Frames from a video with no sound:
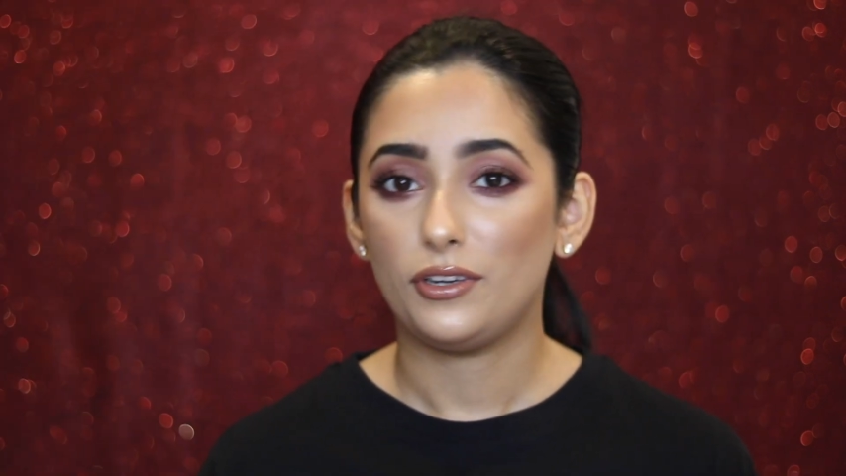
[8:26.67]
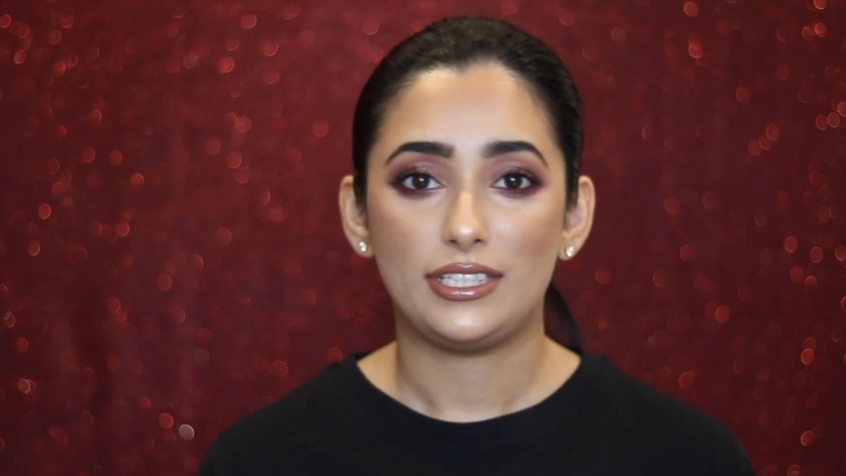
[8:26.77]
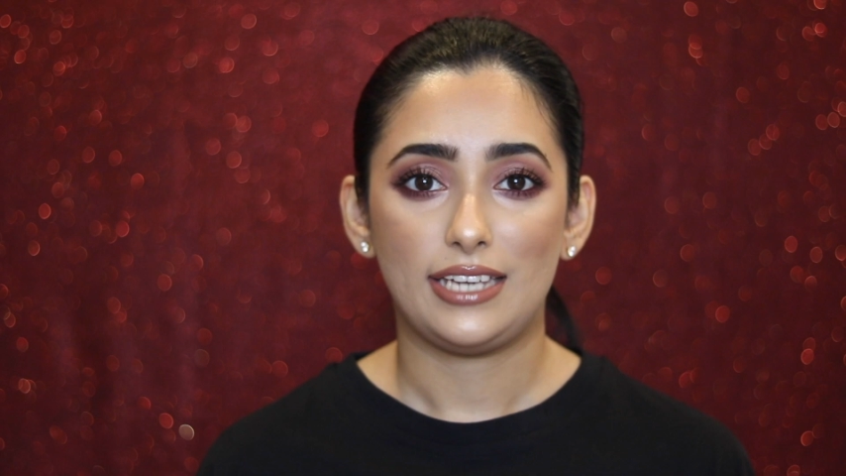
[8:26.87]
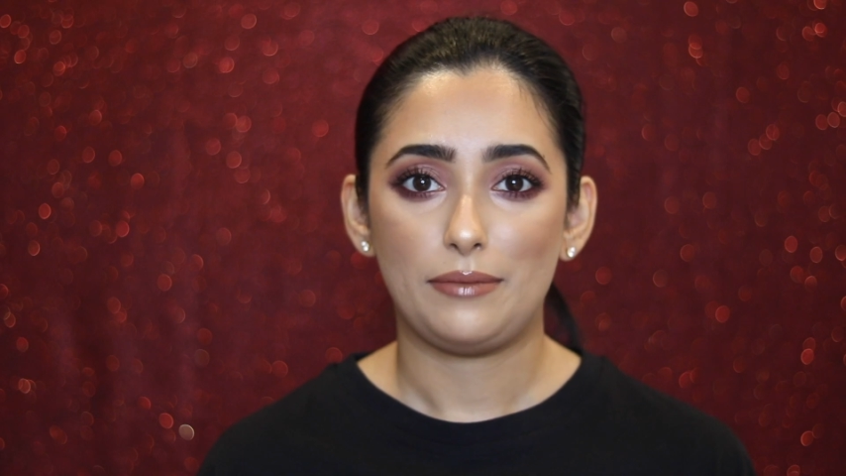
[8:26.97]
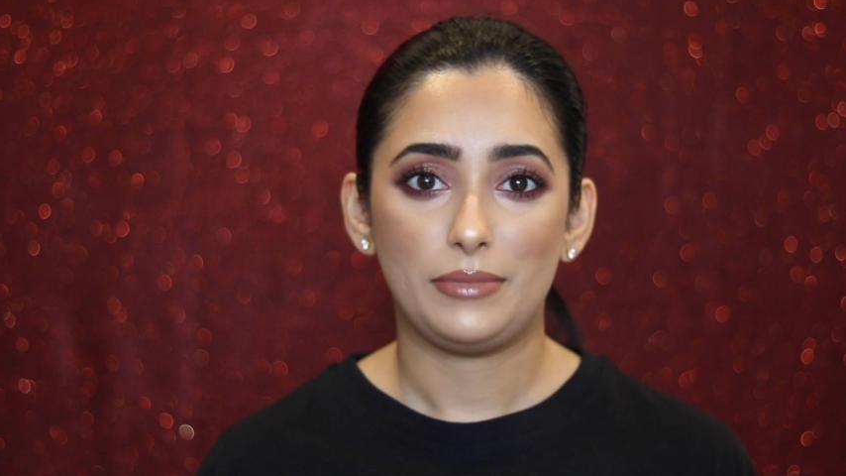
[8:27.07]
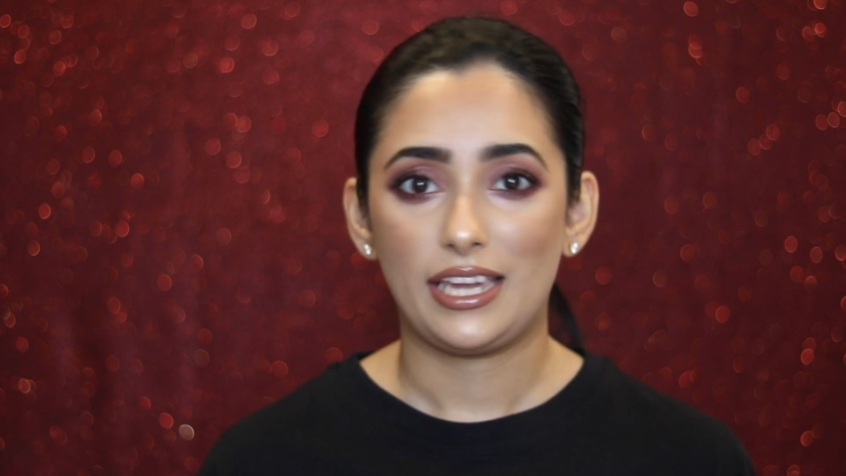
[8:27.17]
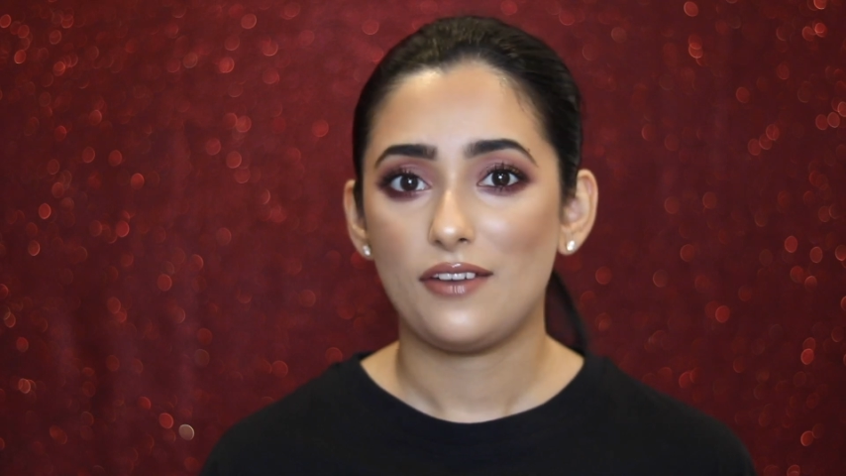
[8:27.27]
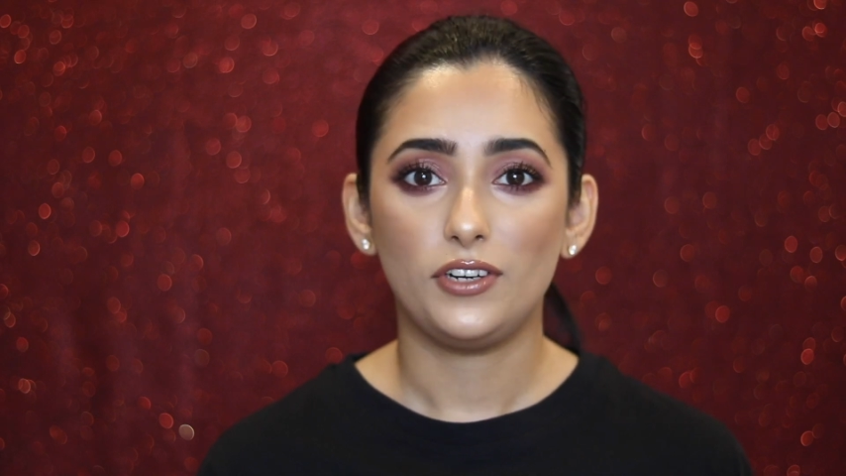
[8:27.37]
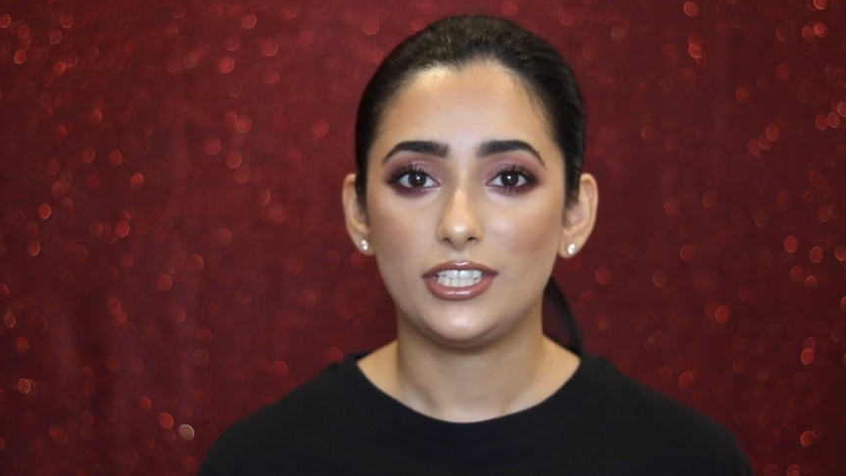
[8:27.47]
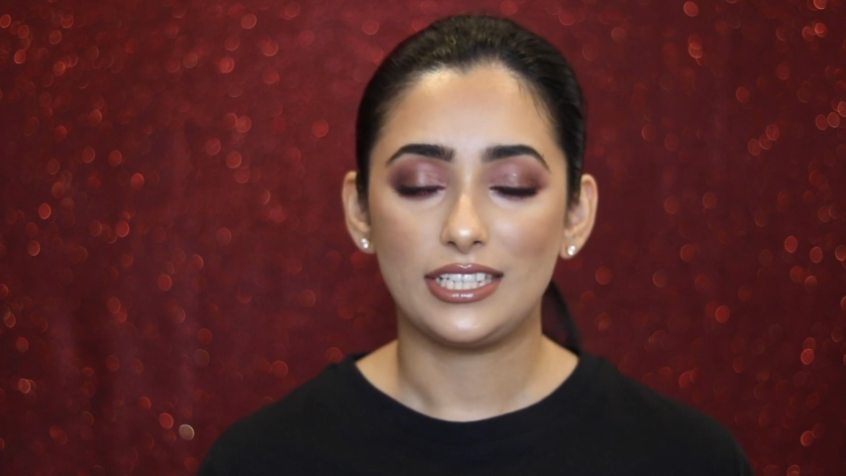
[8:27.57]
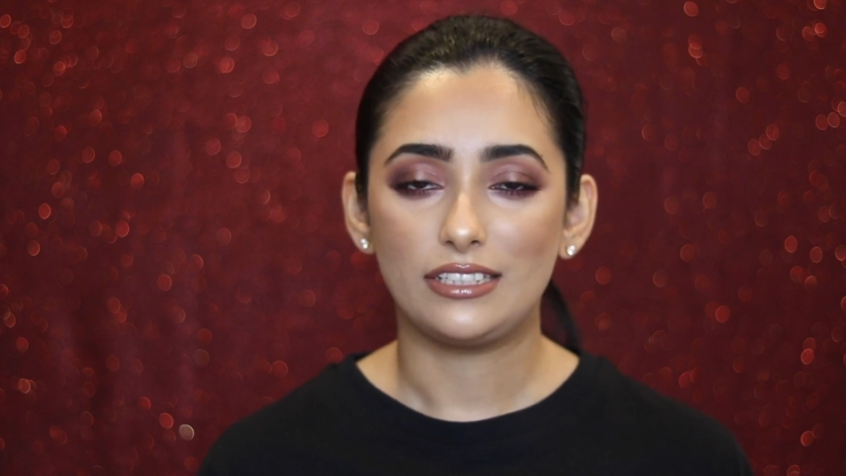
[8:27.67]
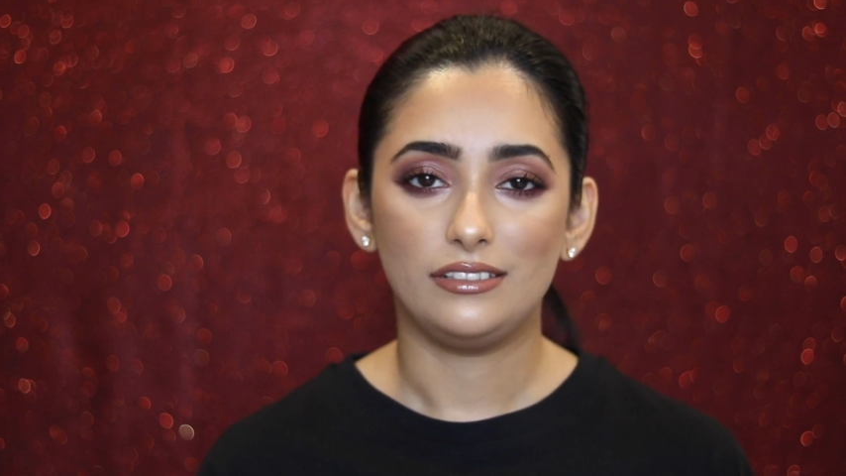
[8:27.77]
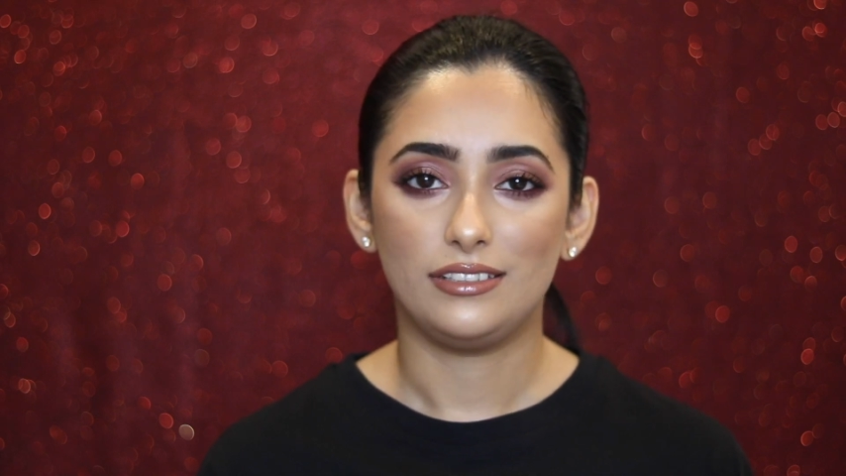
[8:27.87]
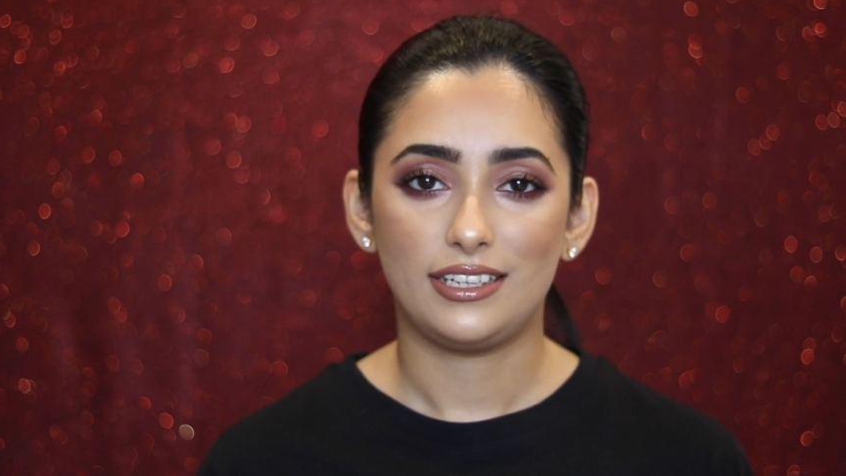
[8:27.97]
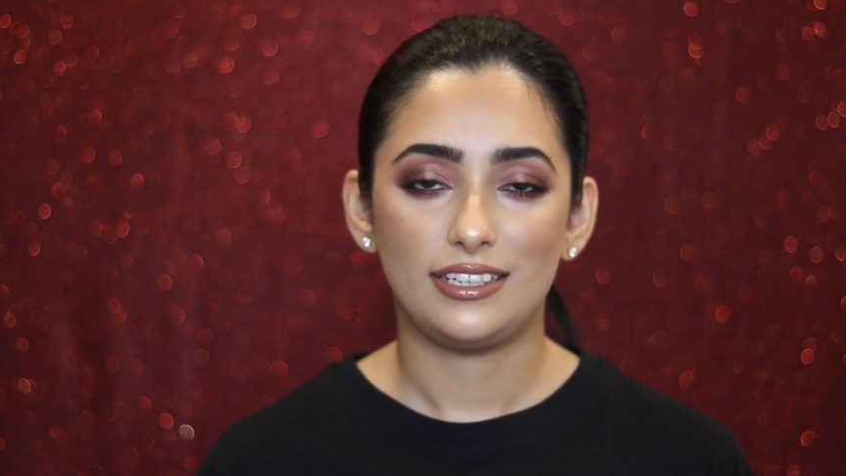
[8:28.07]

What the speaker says: time, like every single day.